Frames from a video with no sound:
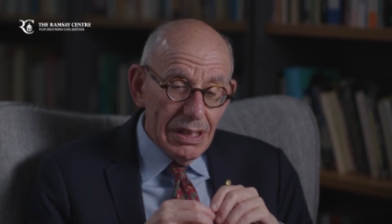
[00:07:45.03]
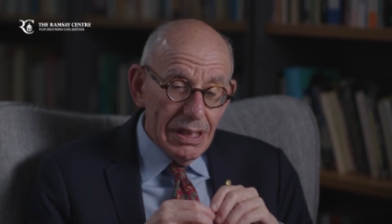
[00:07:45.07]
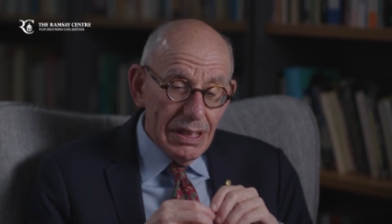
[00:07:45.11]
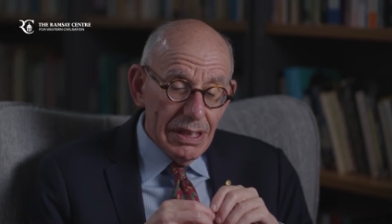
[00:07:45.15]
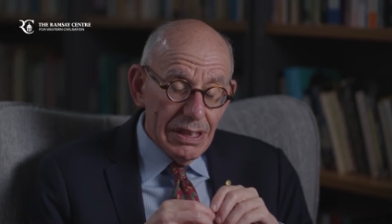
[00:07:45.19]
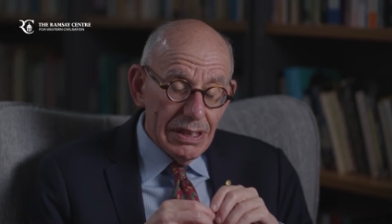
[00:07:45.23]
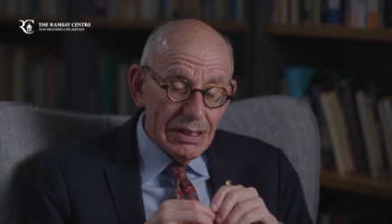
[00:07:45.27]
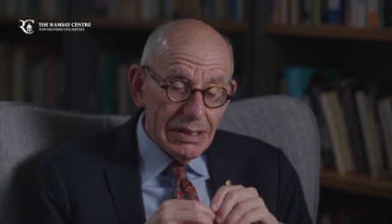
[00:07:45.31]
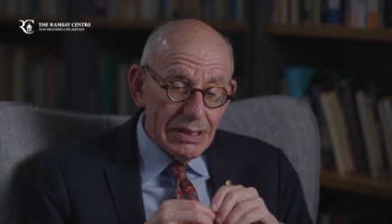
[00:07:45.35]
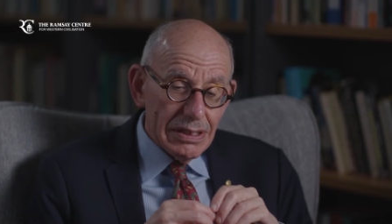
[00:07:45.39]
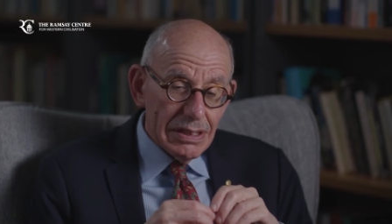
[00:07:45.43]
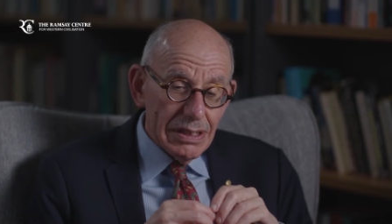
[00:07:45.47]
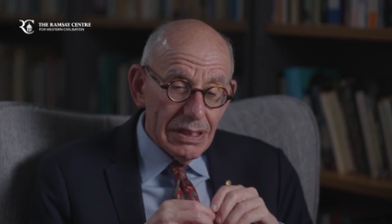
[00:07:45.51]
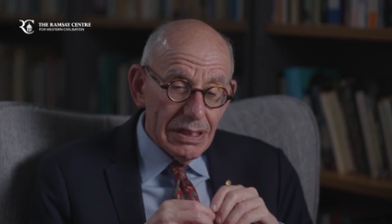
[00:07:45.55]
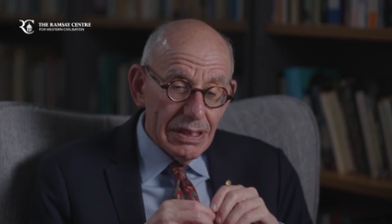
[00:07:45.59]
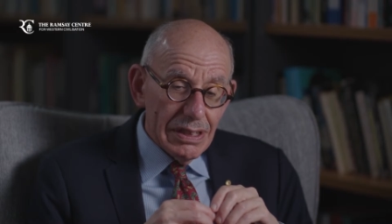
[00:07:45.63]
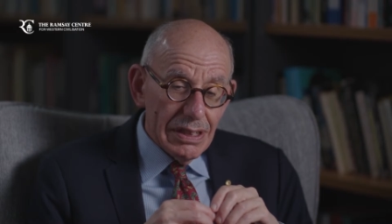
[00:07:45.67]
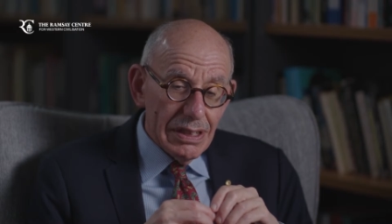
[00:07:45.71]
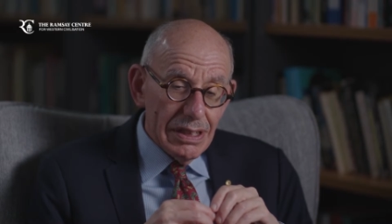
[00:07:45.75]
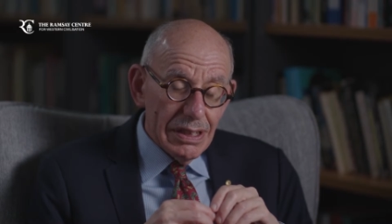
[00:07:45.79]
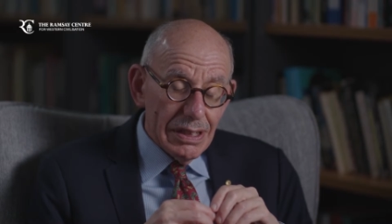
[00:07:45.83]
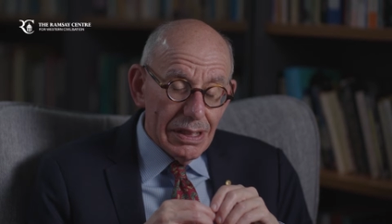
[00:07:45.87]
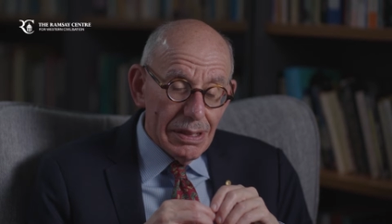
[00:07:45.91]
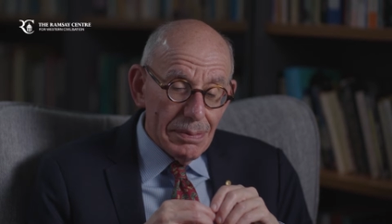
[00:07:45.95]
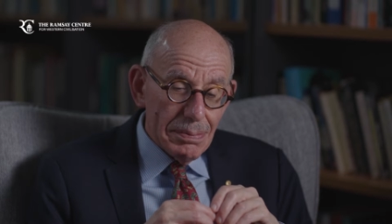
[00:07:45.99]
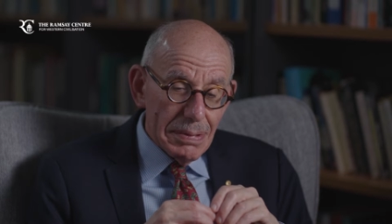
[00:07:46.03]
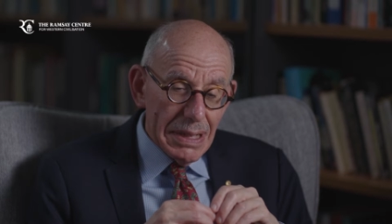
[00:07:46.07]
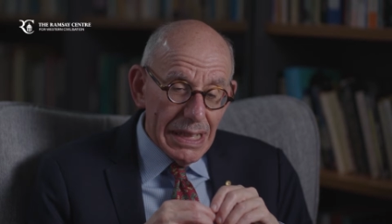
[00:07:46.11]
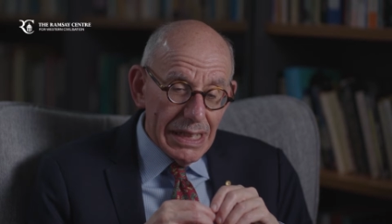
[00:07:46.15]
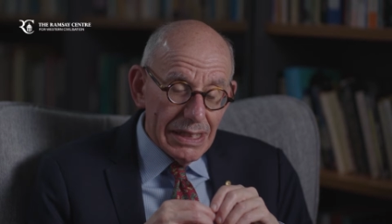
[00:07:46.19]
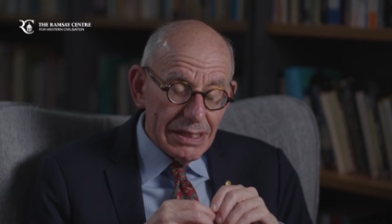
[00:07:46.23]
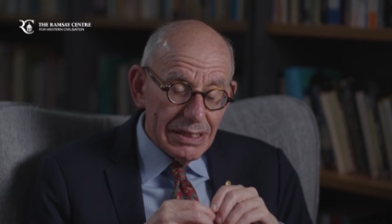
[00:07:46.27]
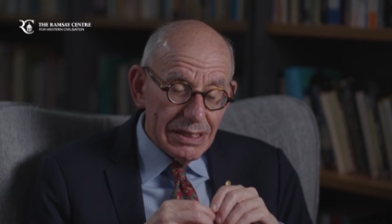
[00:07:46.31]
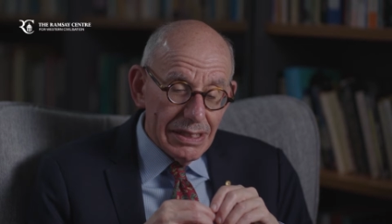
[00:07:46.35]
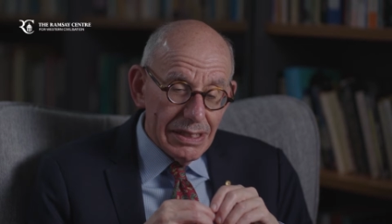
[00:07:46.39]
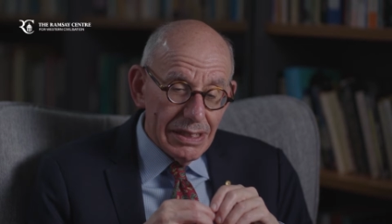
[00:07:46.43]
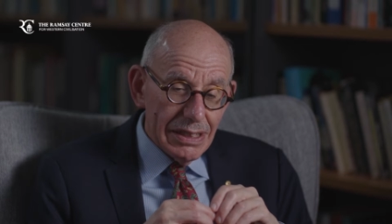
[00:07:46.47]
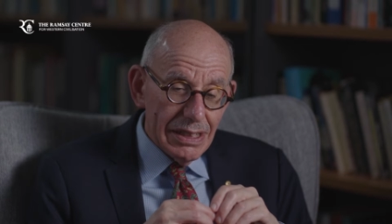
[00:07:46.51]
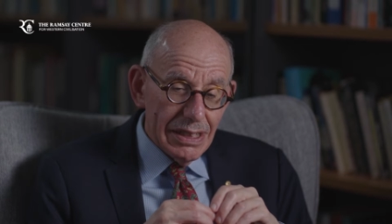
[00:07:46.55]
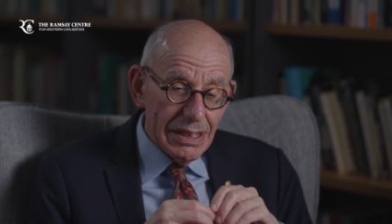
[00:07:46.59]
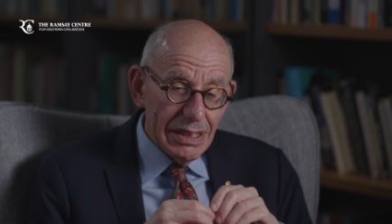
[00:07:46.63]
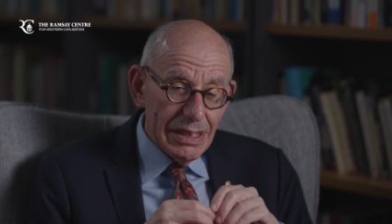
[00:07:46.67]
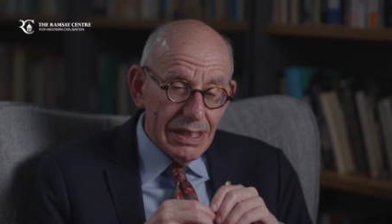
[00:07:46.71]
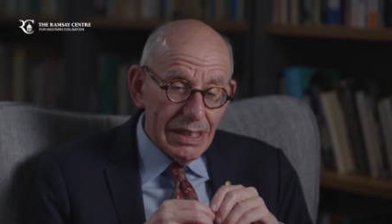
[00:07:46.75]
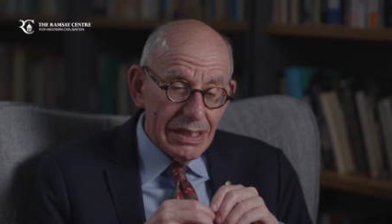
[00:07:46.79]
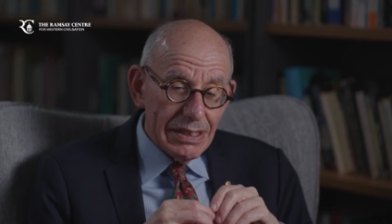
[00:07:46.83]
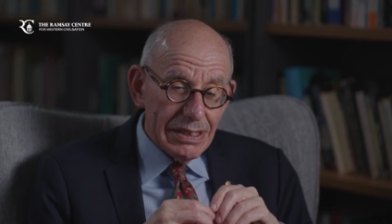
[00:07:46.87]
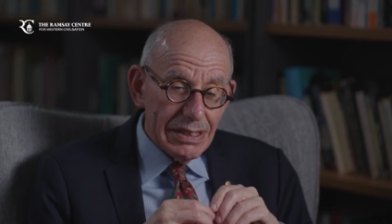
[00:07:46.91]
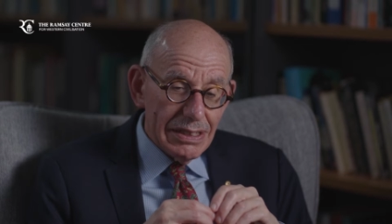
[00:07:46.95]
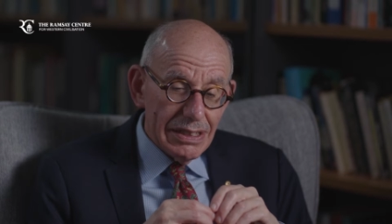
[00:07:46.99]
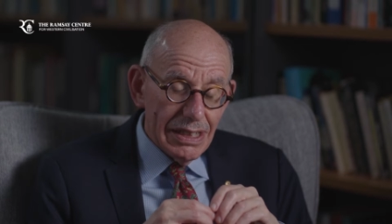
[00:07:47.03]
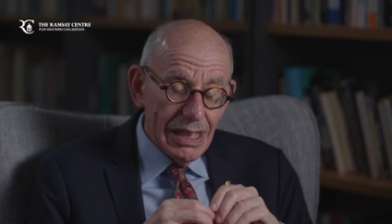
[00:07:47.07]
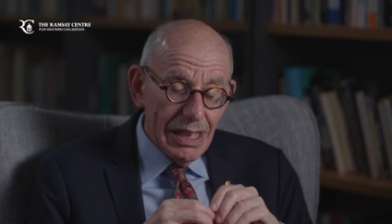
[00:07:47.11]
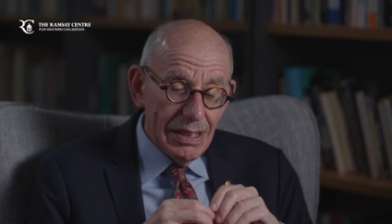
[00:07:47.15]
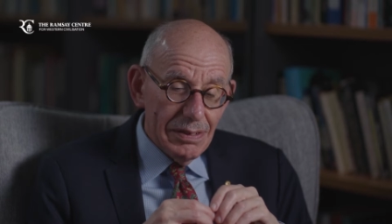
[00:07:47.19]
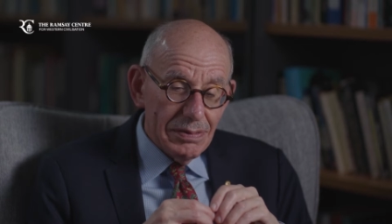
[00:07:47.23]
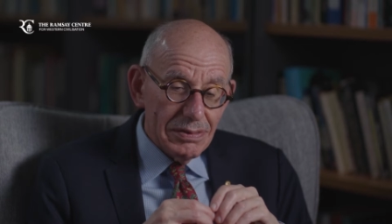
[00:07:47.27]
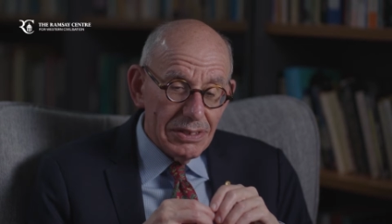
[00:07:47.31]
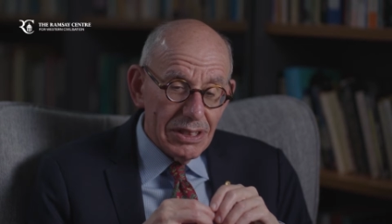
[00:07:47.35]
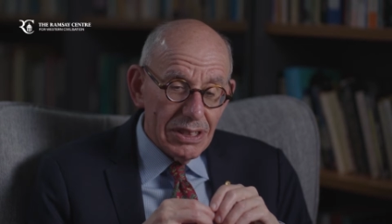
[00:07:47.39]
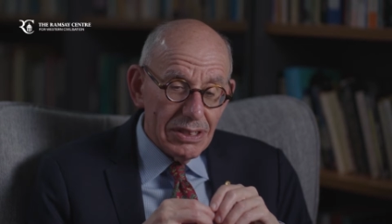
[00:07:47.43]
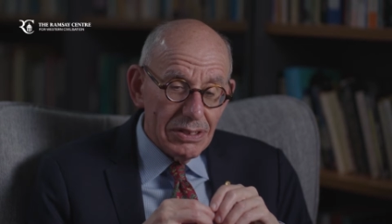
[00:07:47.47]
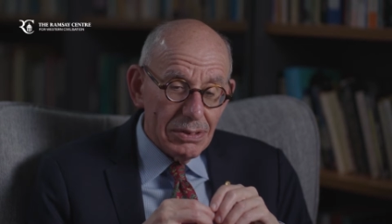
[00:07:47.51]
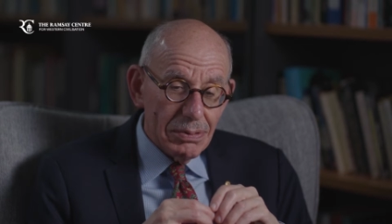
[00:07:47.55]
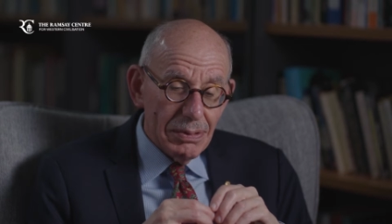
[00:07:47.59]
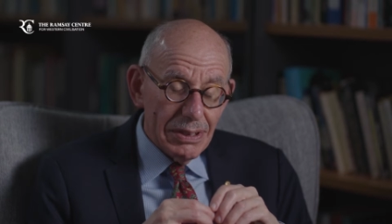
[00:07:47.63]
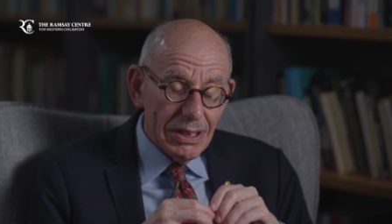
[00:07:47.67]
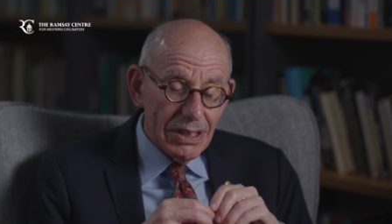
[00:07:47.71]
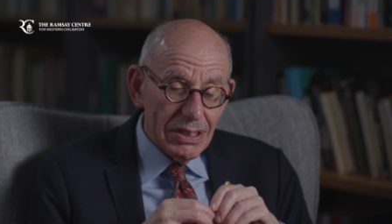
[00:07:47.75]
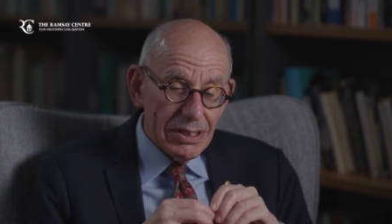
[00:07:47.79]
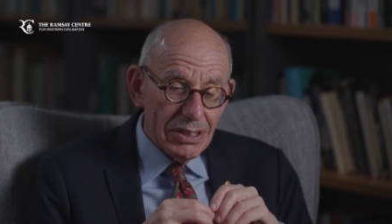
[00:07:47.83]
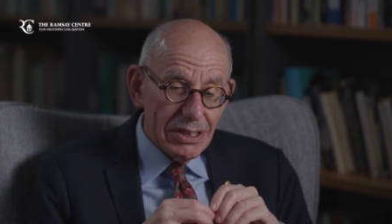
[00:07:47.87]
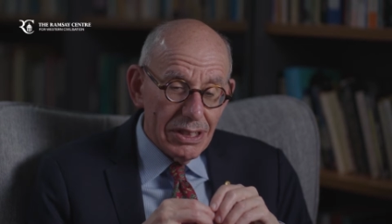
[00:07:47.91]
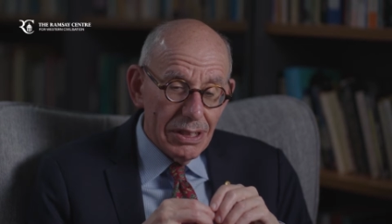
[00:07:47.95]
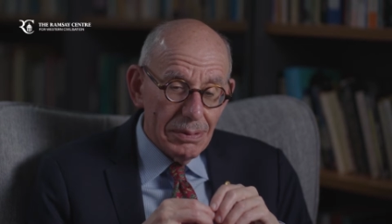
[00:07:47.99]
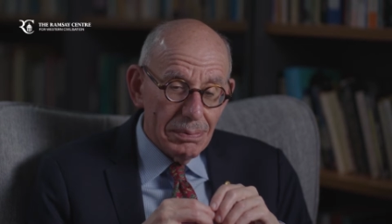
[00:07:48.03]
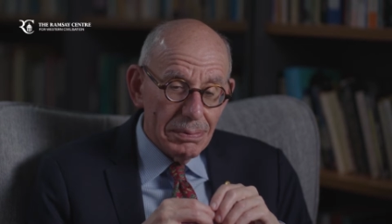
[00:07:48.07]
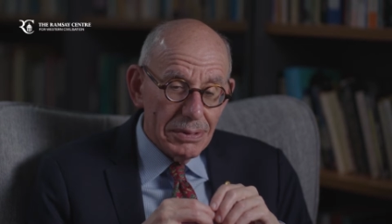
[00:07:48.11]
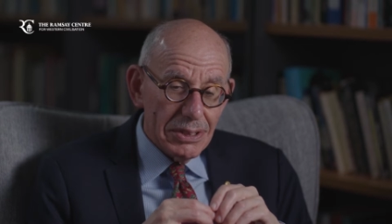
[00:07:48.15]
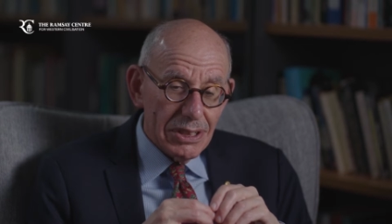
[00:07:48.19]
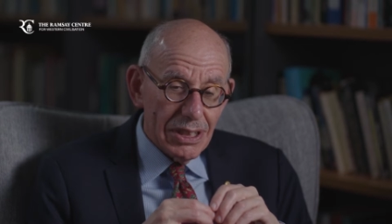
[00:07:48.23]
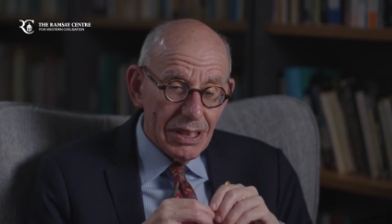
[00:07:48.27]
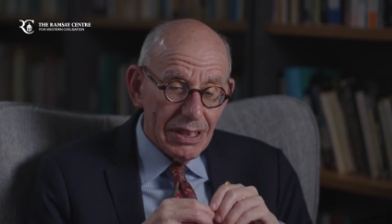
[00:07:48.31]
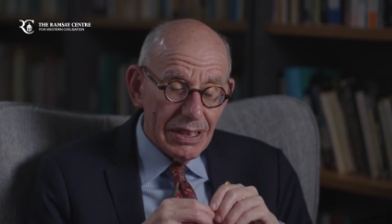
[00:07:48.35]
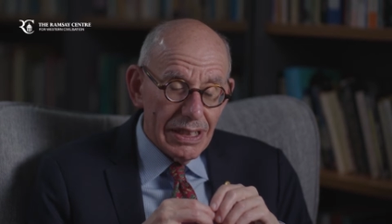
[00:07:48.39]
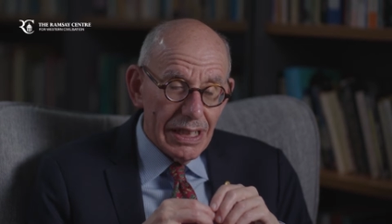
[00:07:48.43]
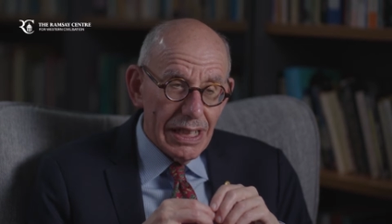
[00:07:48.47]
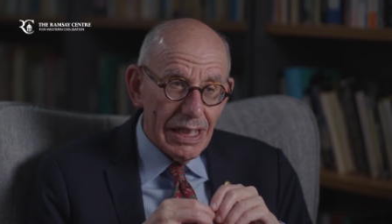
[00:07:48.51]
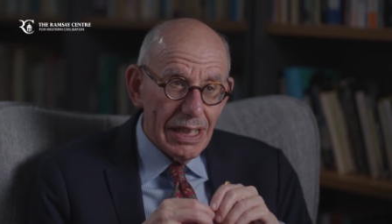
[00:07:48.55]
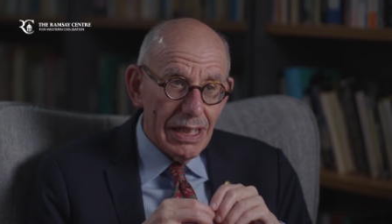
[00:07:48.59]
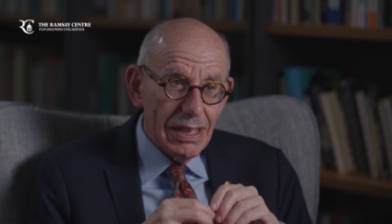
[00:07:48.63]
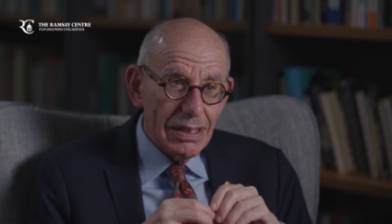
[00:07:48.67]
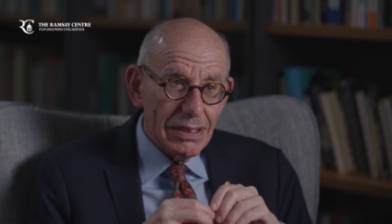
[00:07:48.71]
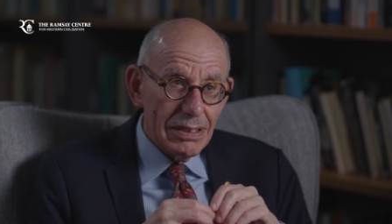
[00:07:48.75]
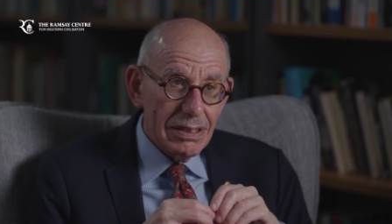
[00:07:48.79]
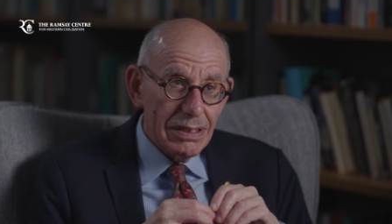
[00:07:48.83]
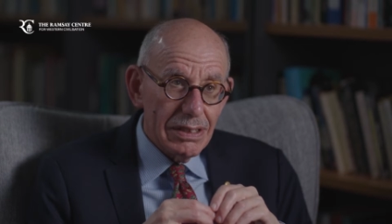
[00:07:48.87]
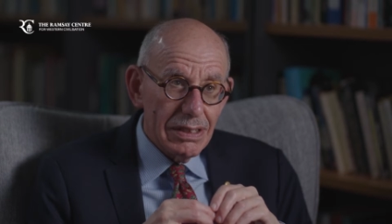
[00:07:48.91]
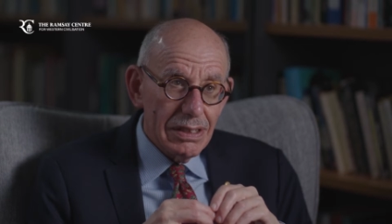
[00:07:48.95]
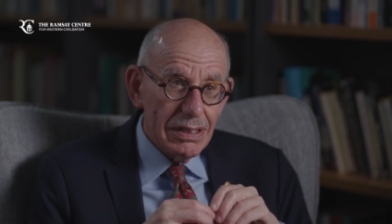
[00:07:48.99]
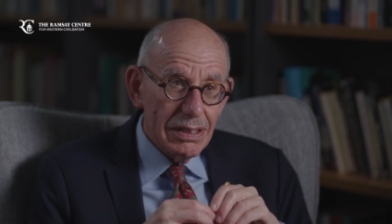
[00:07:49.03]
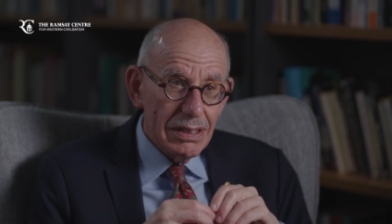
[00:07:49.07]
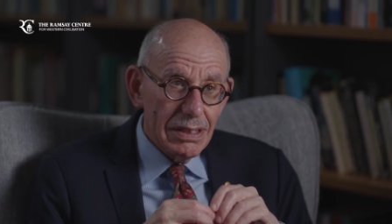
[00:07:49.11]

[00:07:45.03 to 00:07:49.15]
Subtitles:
is the capacity that saves us when the chips are down.